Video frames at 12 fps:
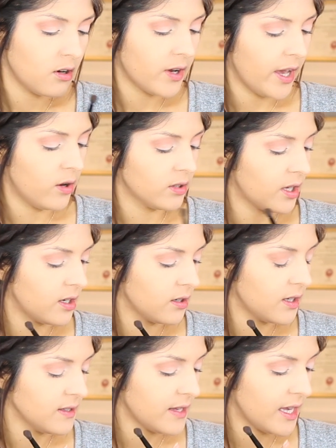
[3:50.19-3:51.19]
Okay, hold
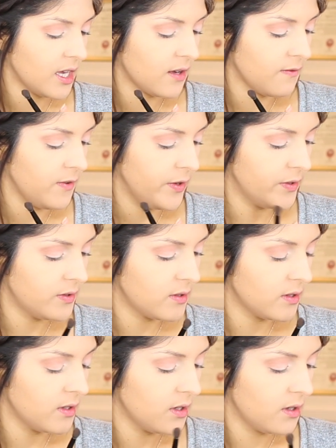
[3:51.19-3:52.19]
on, because I get confused.